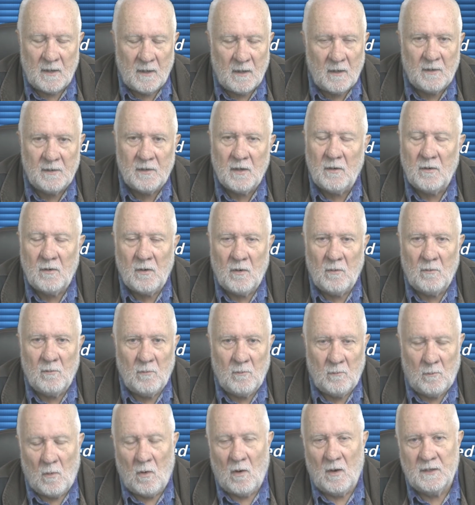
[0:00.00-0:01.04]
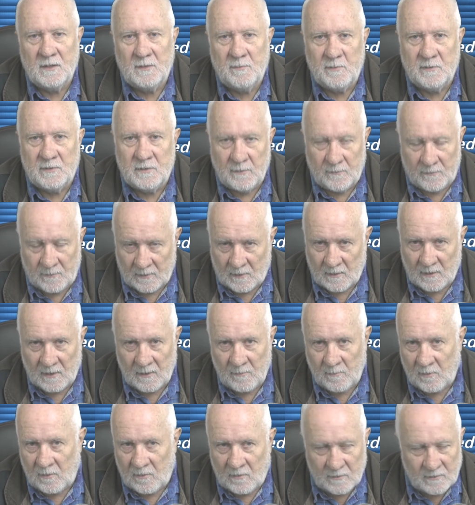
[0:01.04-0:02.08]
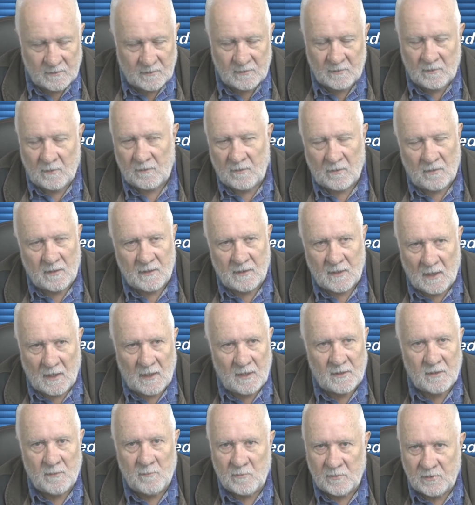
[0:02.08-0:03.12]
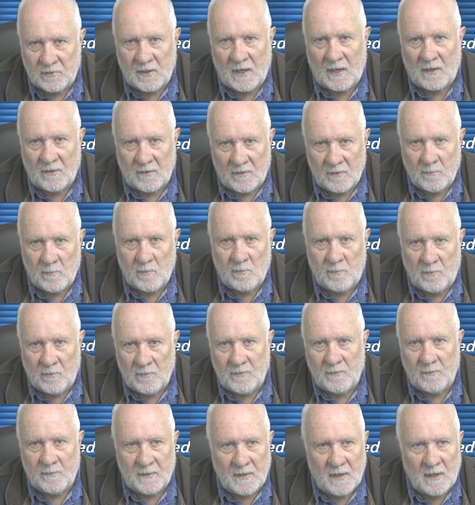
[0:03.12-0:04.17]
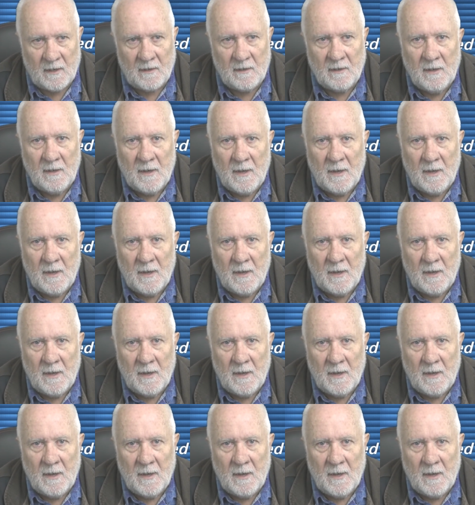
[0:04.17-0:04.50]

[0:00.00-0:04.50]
I don't know why specifically, because it's not that I yell at them or shout at them or put them down,